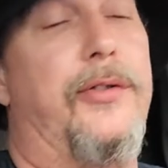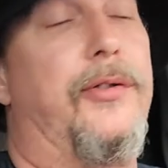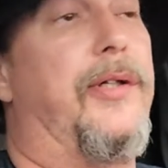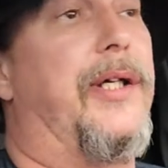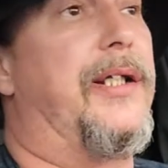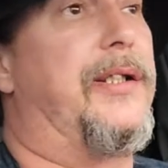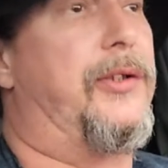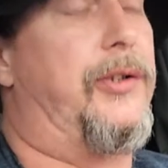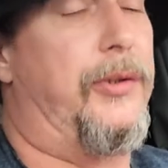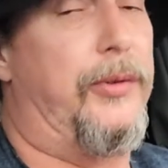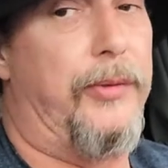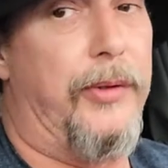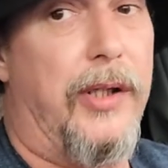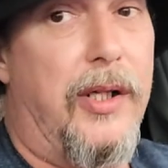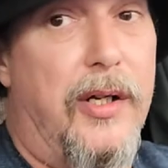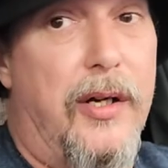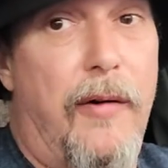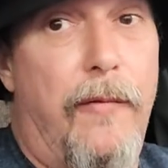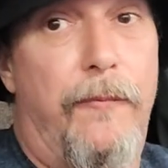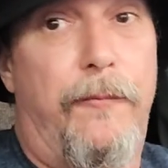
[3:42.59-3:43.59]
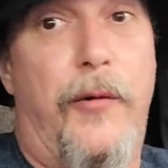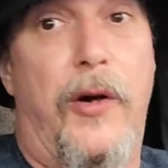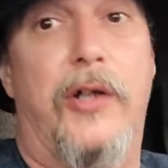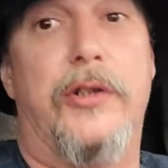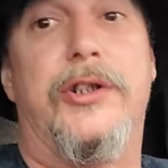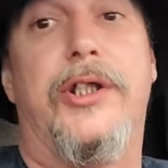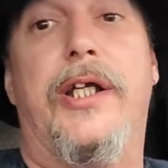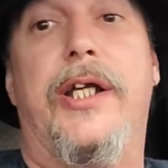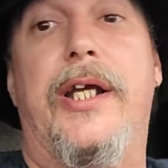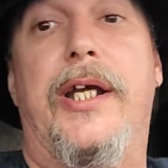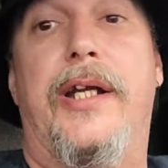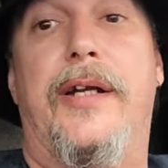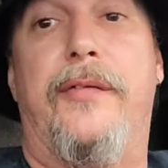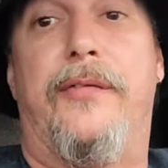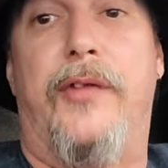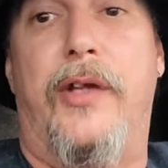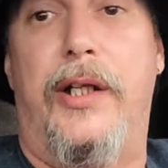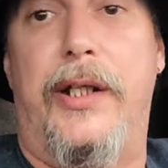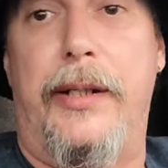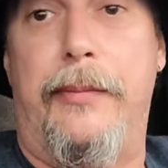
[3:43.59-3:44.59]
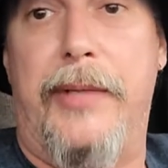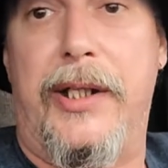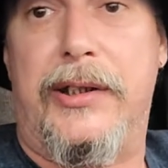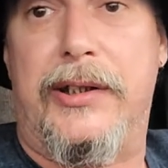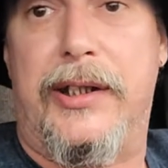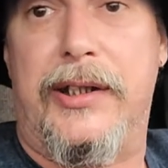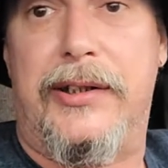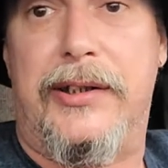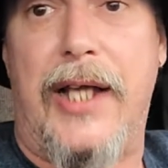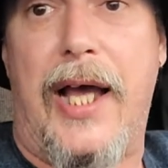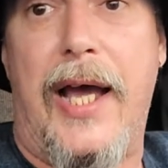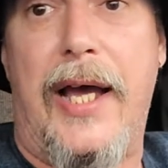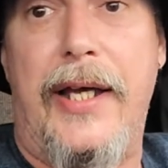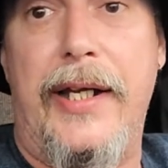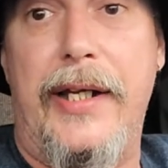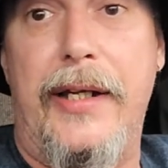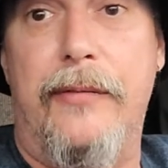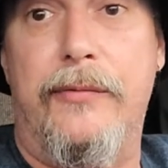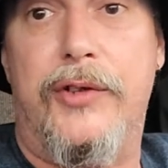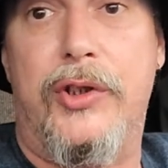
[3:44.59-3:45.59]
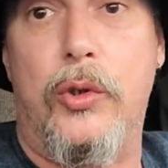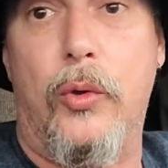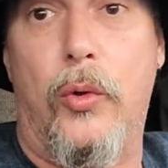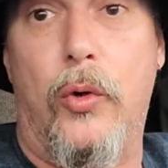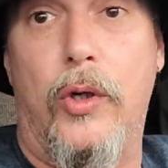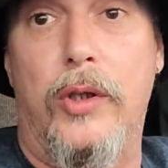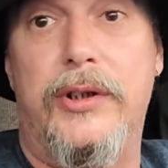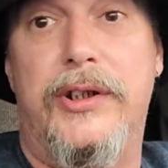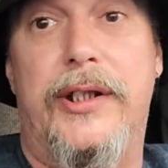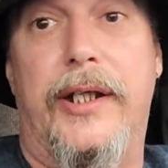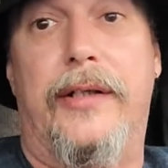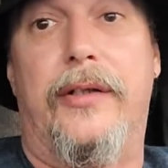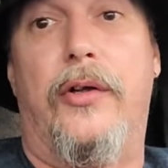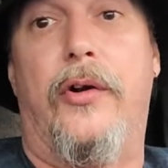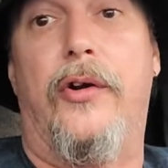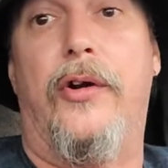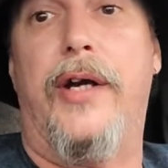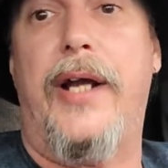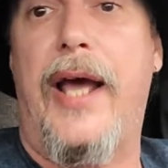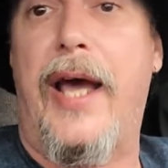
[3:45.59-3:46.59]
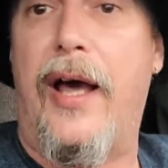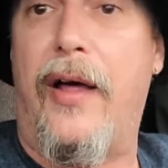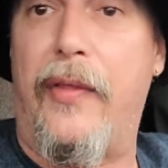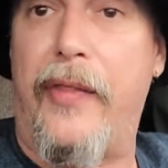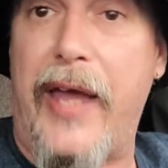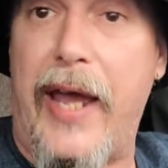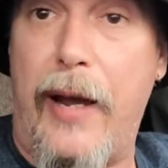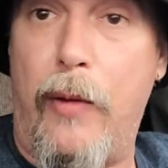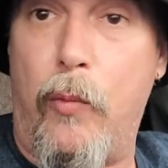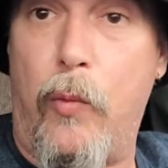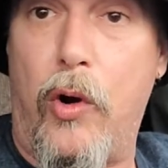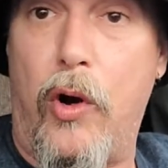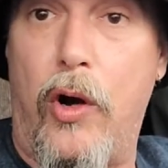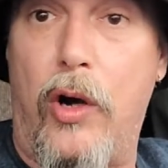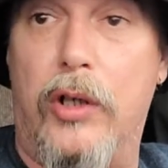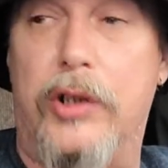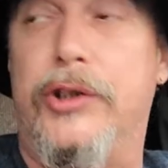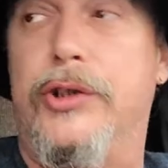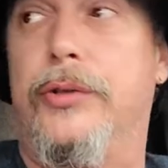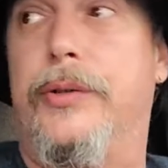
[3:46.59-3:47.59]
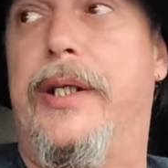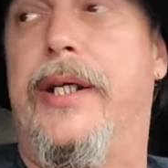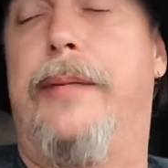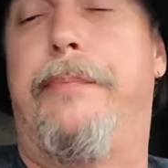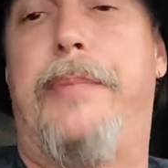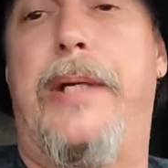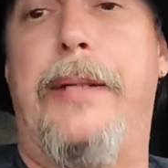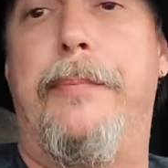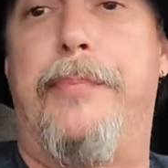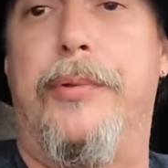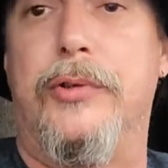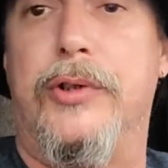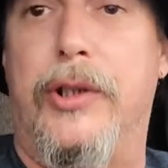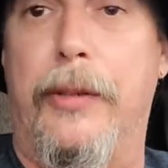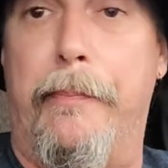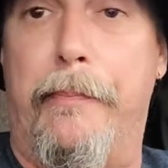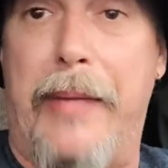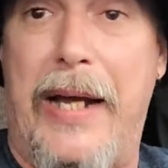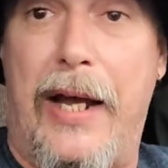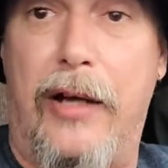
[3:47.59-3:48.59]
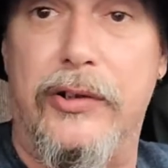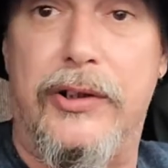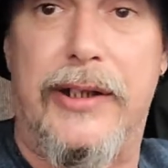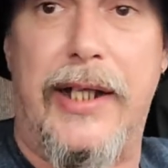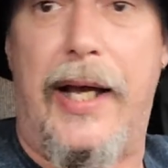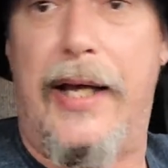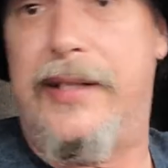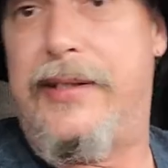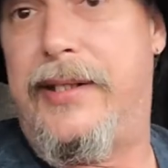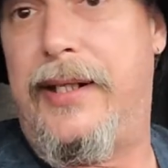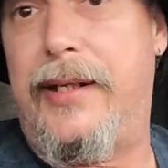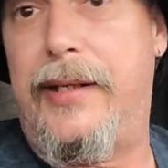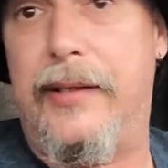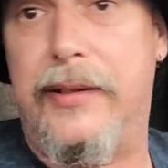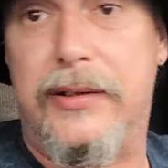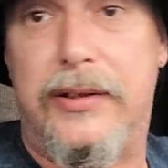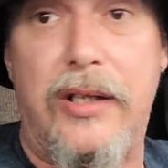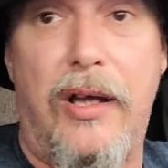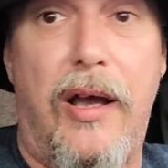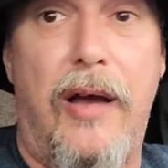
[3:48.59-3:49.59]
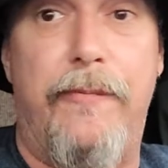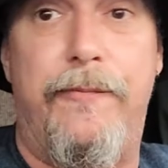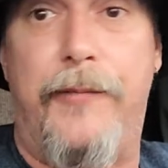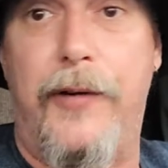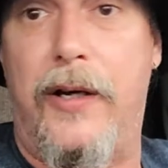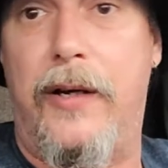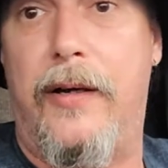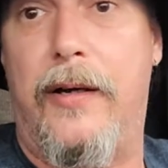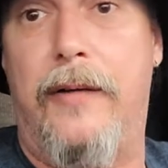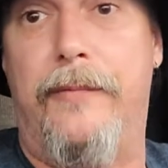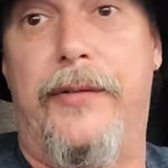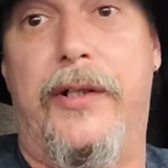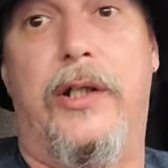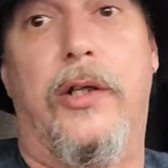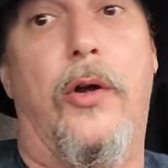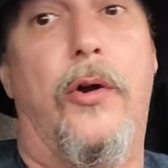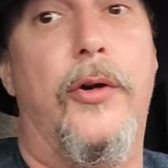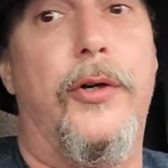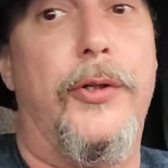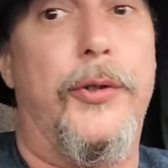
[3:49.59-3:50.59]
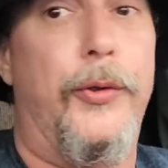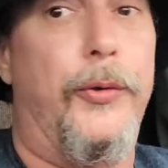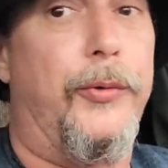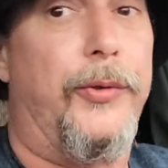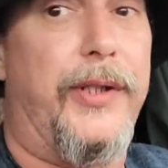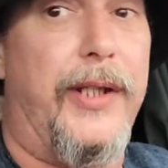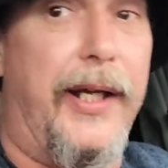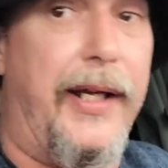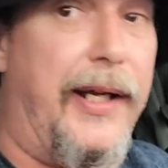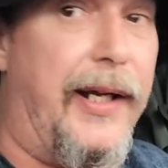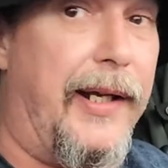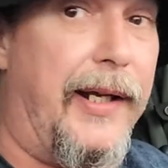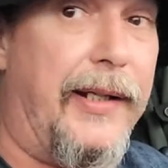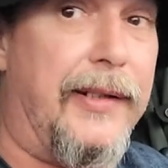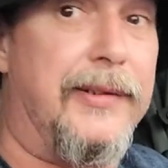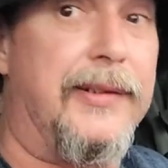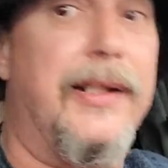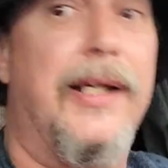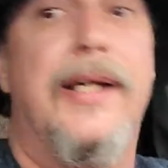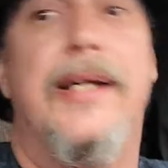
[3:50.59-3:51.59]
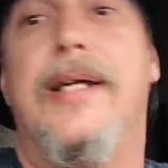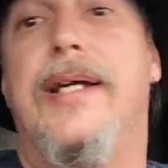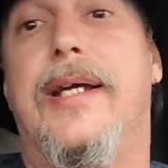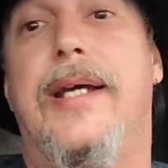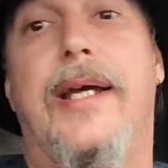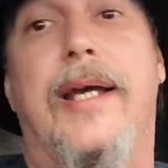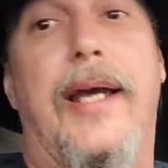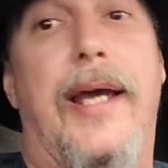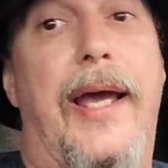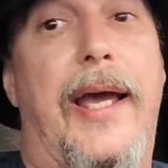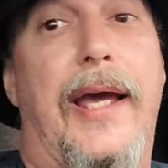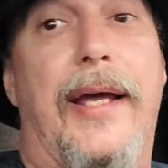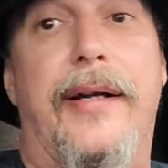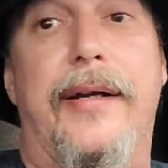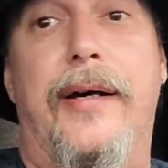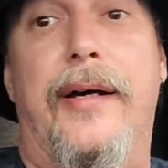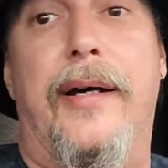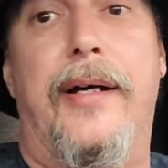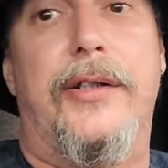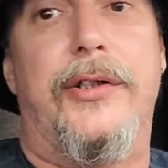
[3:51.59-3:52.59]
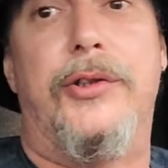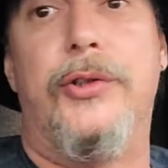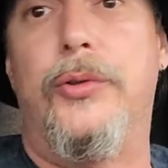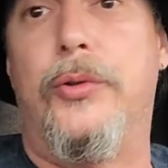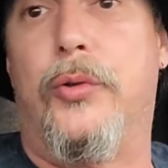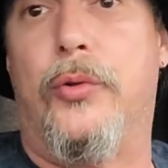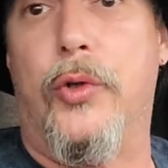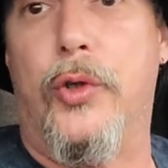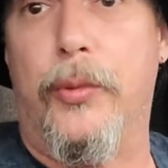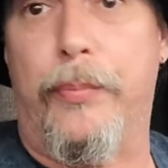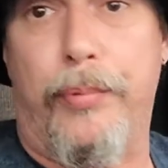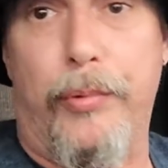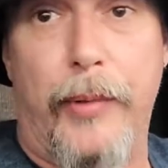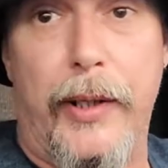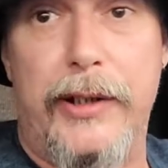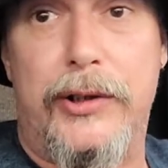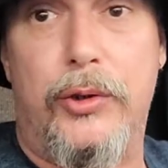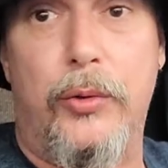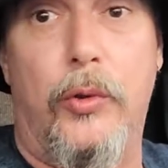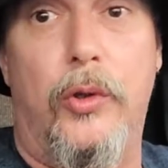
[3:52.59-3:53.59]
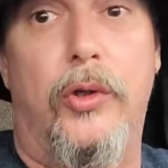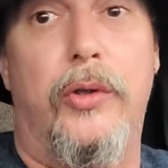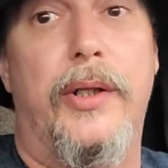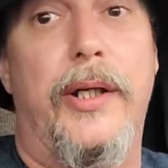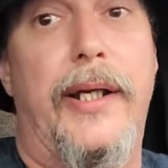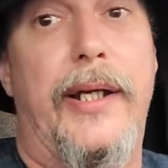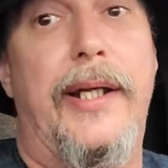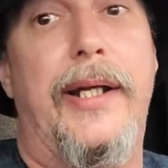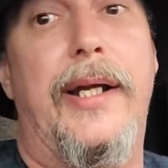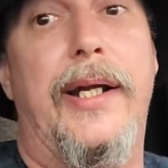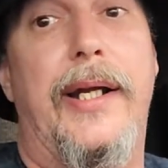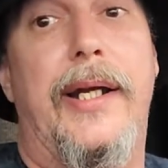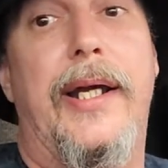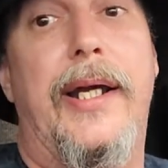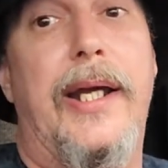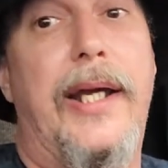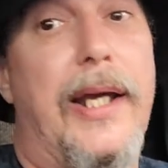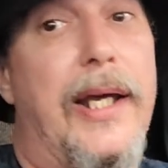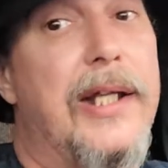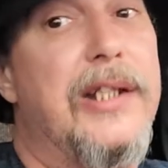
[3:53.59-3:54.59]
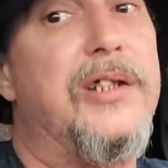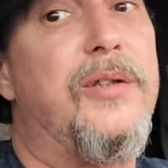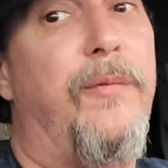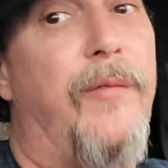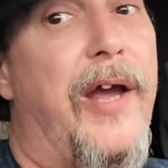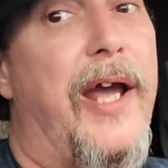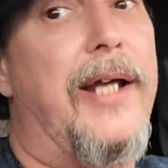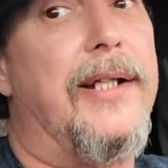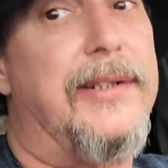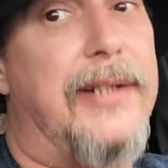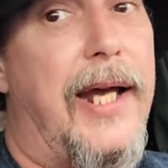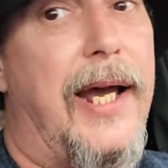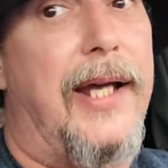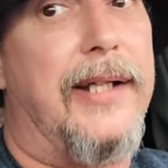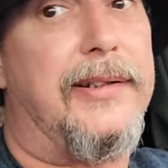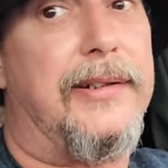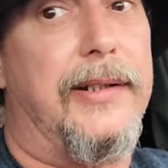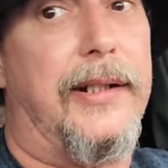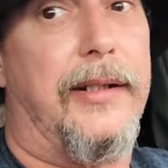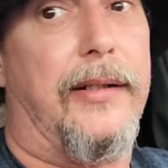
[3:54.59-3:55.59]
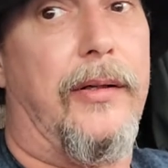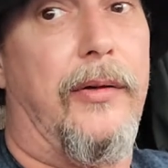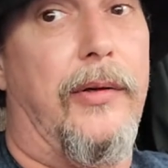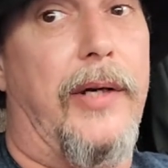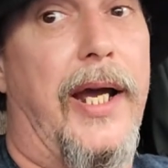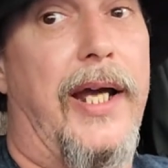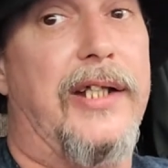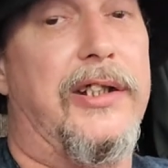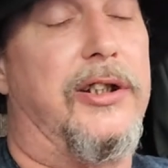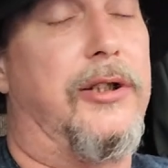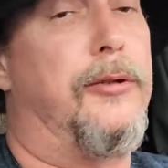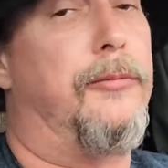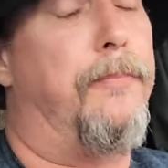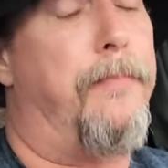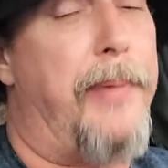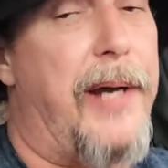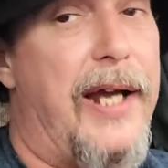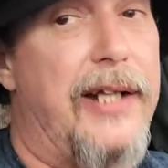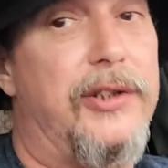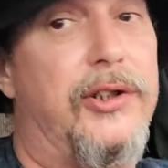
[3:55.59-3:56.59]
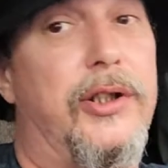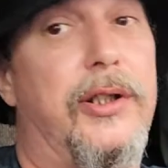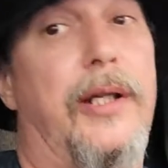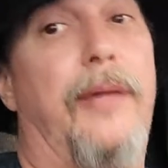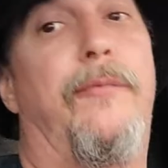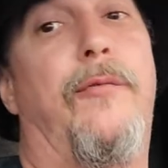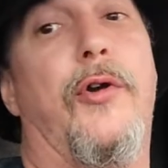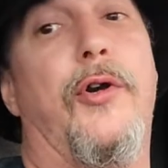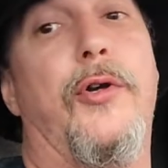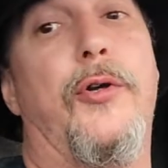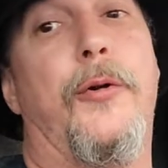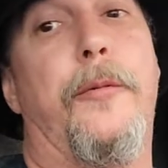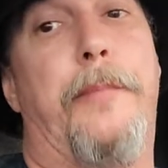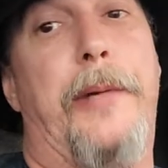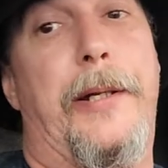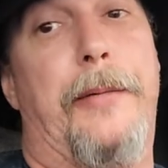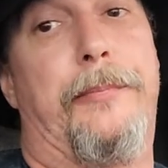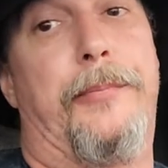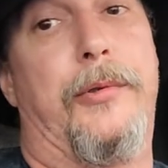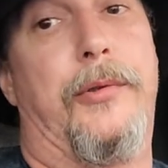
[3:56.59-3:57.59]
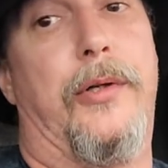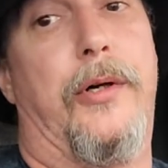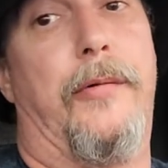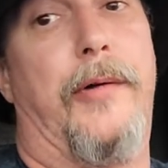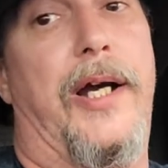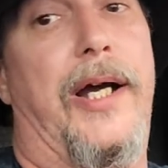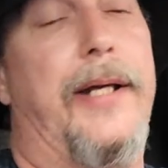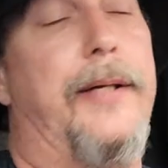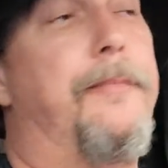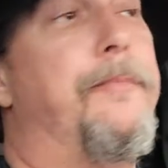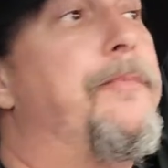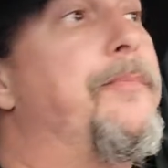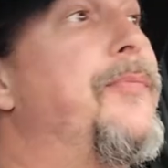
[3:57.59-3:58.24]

You get to function in a Thelemic society of sorts and learn how that works. You get people to bounce ideas off of and learn new things and do group ritual. It is fantastic, okay, especially for new people, all right?